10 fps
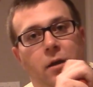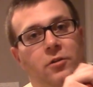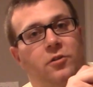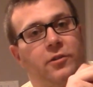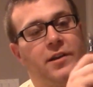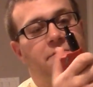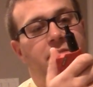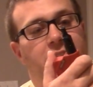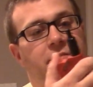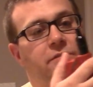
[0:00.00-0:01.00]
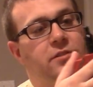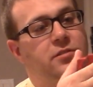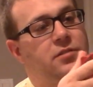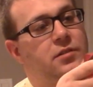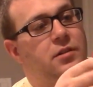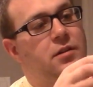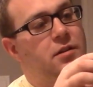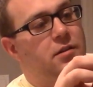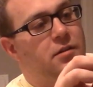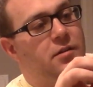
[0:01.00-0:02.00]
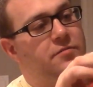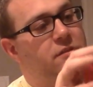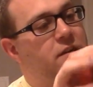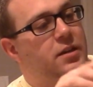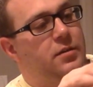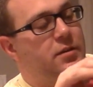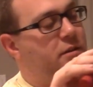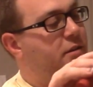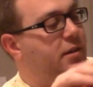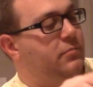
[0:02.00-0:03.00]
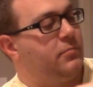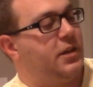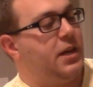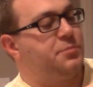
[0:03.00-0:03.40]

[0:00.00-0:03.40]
Great flavor. If you keep